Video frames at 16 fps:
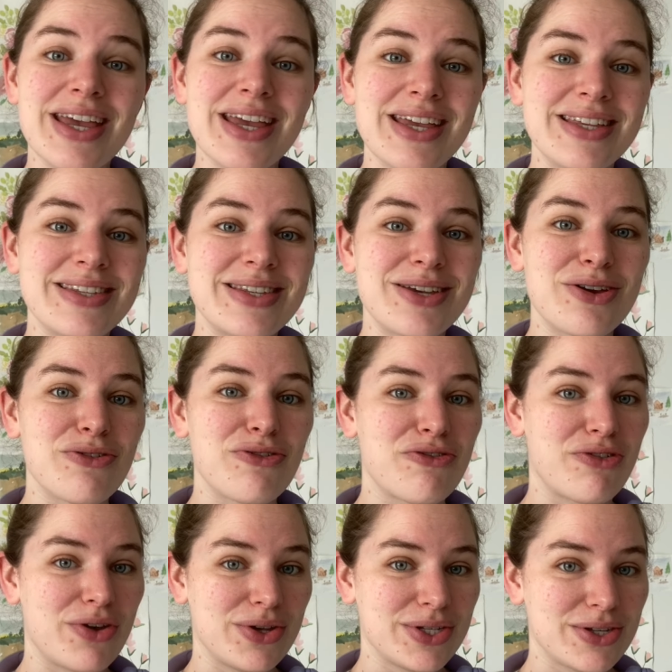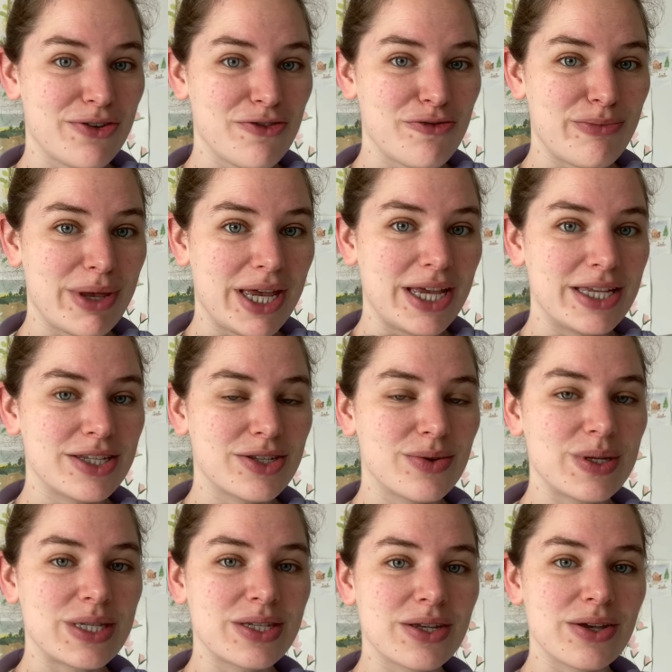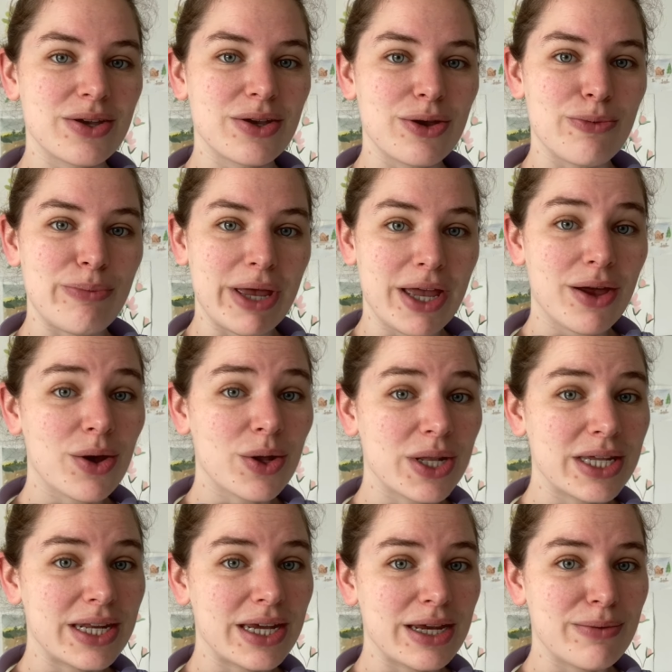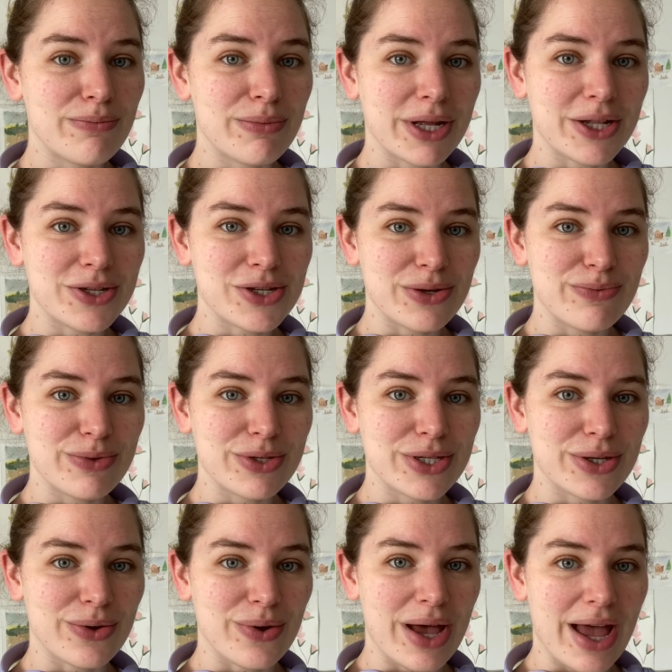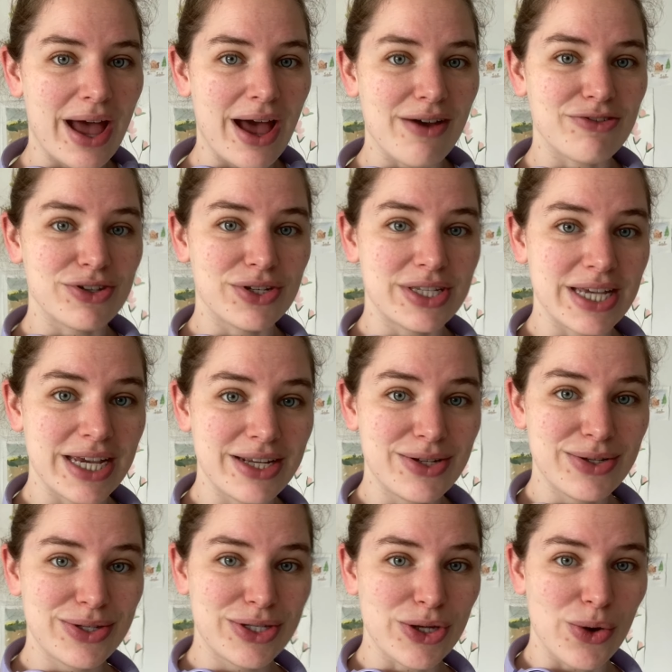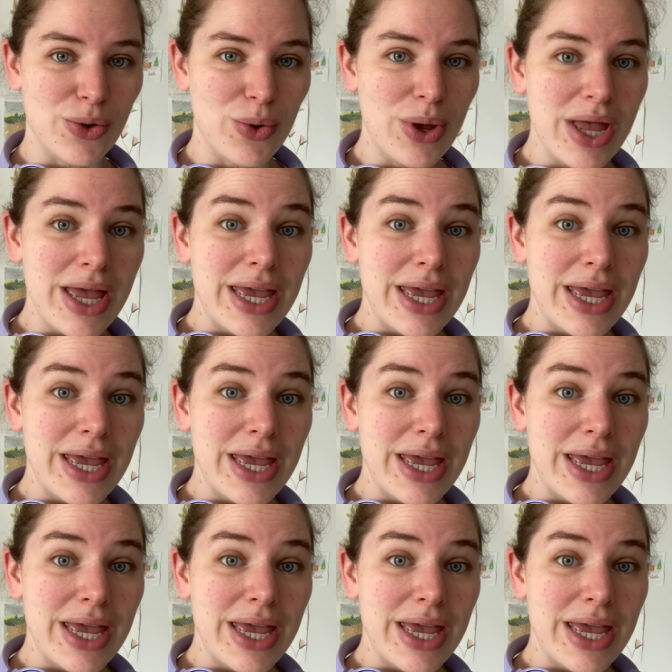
is the 1st of May, so it's a bank holiday in Belgium, so I have the day to sew.